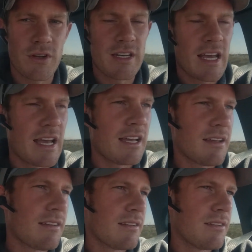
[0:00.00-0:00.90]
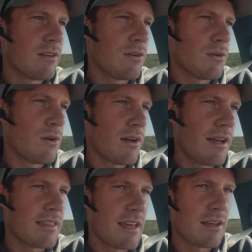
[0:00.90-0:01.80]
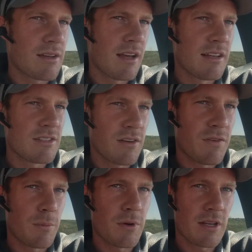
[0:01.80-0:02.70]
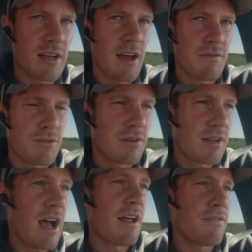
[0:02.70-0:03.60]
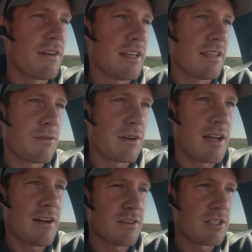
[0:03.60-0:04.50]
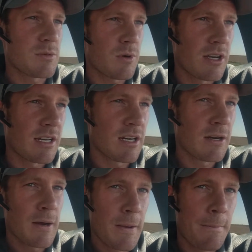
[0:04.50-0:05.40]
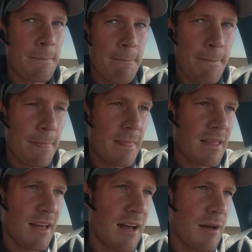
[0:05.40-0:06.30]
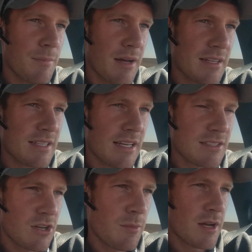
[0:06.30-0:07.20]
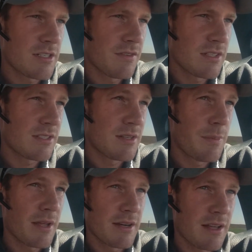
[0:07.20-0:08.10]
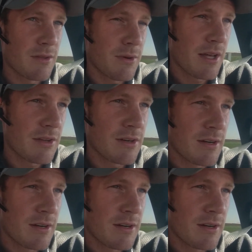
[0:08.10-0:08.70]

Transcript: today. You know, I think I still feel pretty confident that we're going to have a good spring here. But so much of it's dependent on the weather.